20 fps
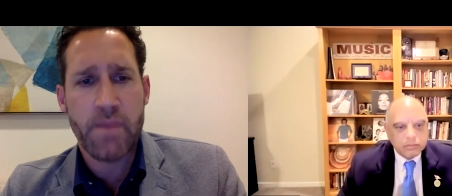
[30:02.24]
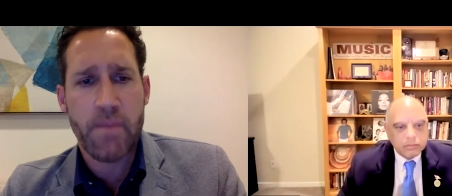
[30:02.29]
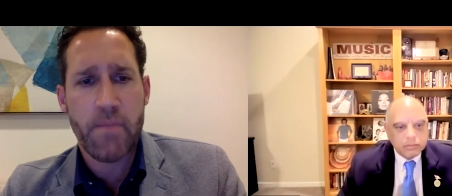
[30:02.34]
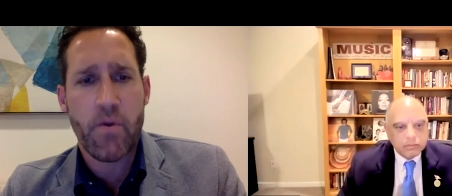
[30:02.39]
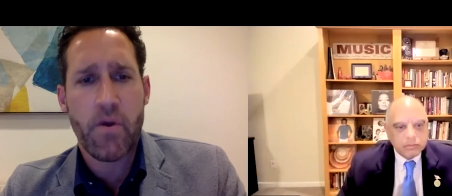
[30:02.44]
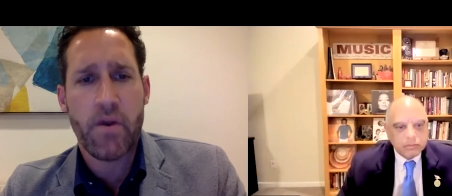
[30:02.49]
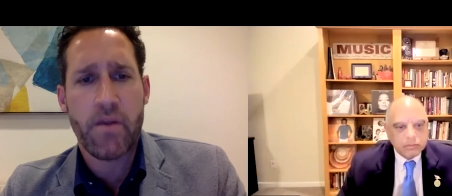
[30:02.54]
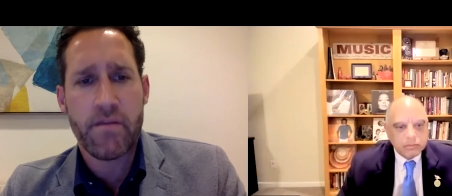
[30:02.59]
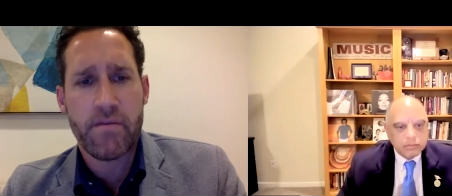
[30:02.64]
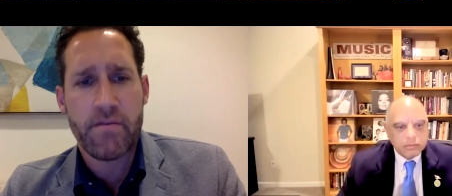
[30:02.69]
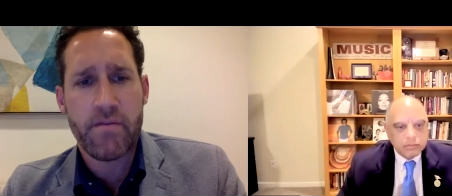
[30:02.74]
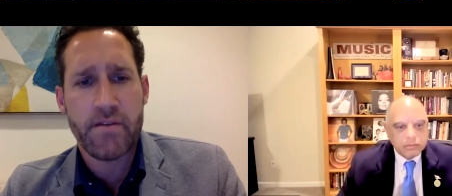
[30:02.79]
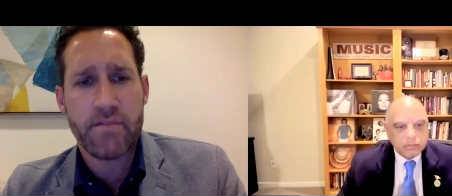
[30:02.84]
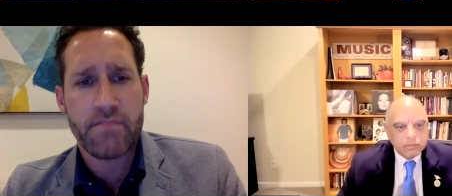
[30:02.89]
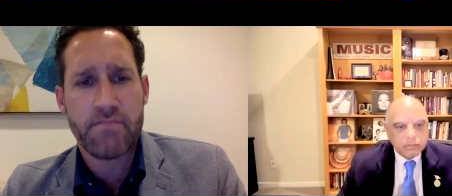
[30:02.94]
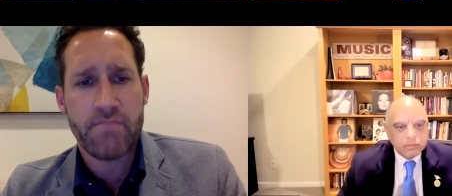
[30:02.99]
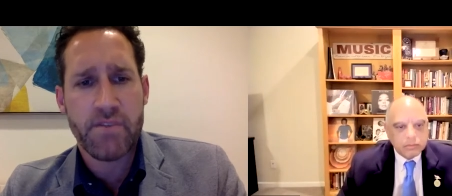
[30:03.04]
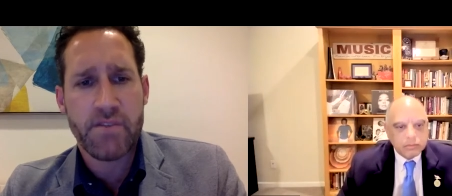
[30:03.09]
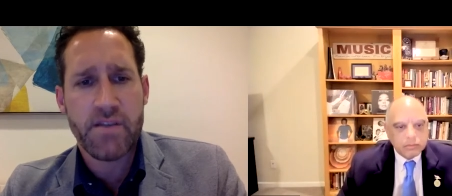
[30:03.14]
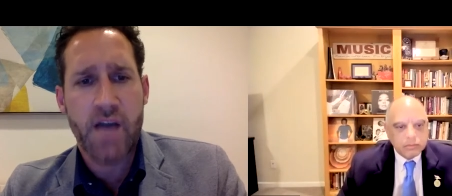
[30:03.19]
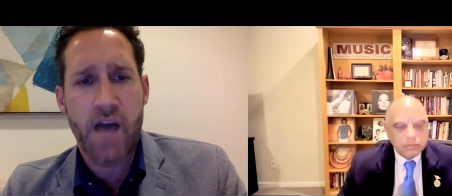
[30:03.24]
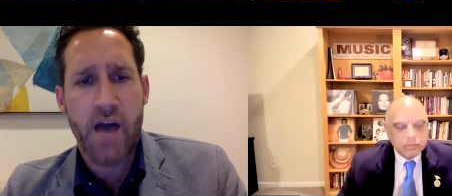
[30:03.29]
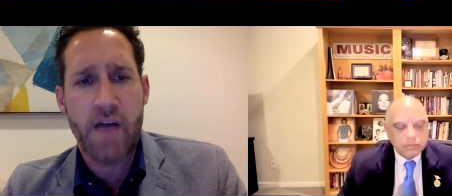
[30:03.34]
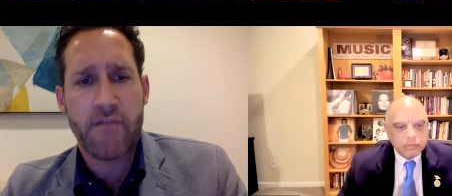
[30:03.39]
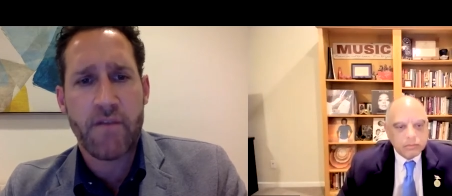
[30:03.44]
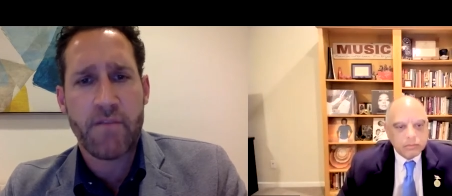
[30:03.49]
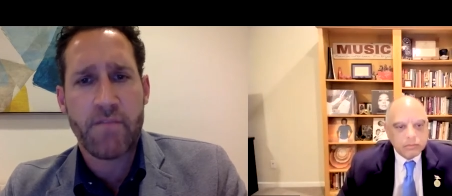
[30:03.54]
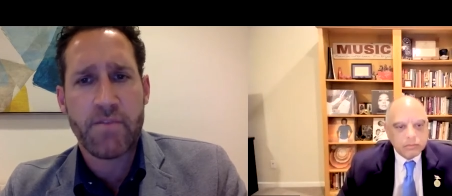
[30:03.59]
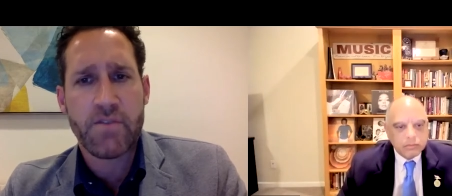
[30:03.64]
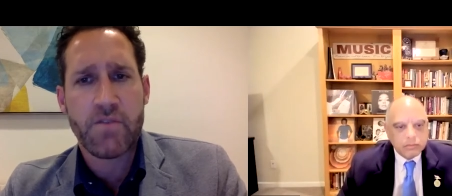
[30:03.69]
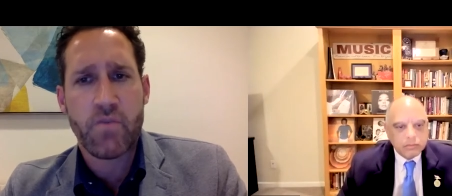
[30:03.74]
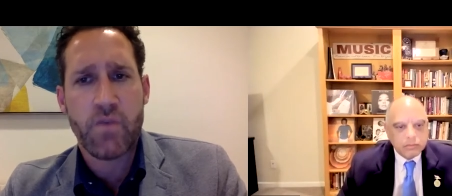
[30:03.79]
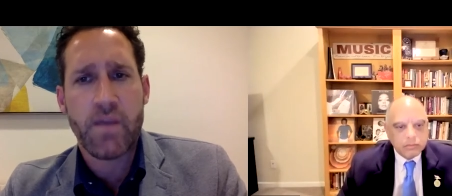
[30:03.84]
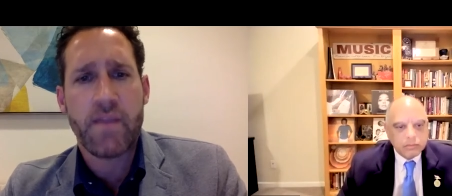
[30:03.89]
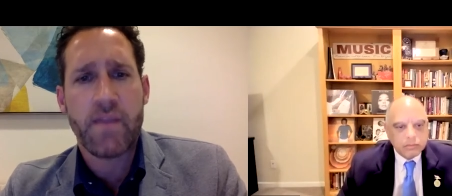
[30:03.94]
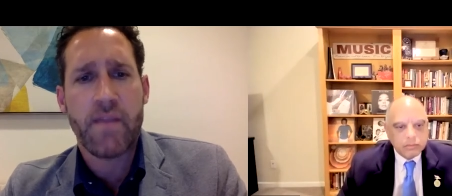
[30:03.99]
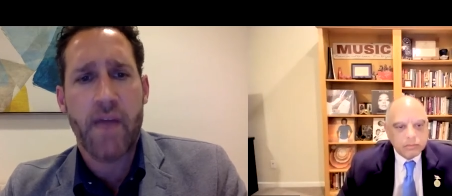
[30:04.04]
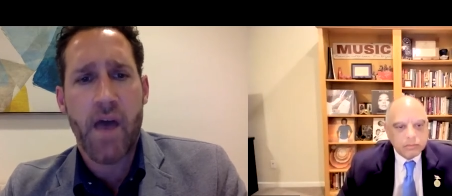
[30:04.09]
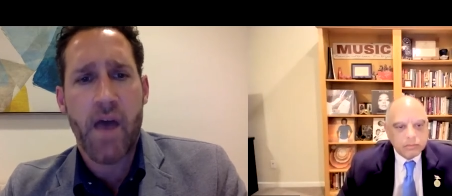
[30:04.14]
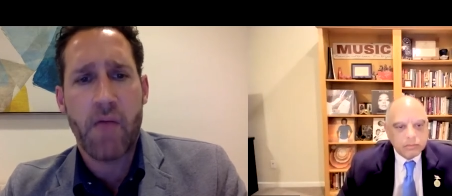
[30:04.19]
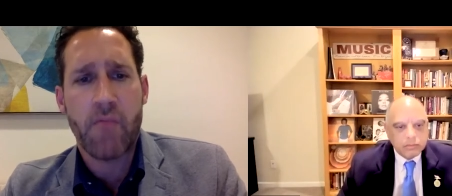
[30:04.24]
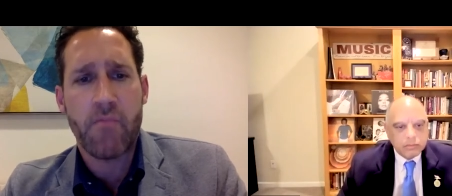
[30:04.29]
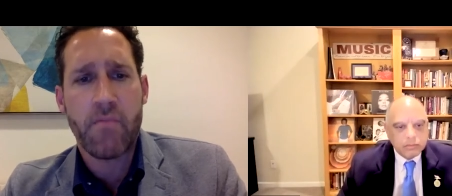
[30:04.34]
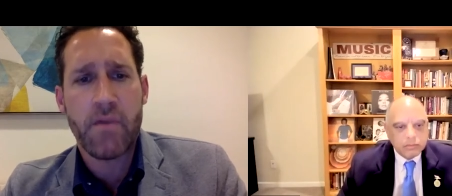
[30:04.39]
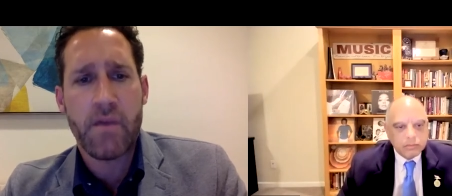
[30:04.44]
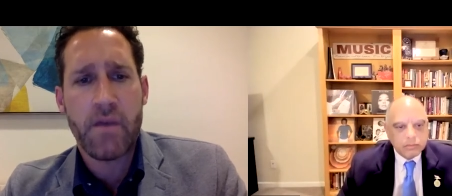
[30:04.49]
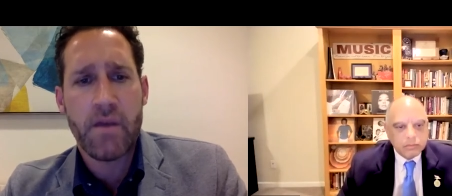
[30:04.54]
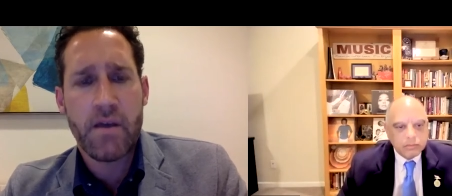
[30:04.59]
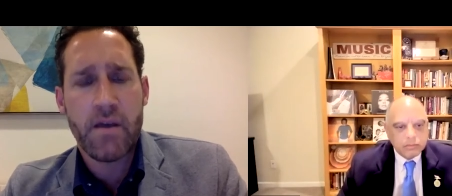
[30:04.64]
Speaker 1: people and there's, there's conflict between them,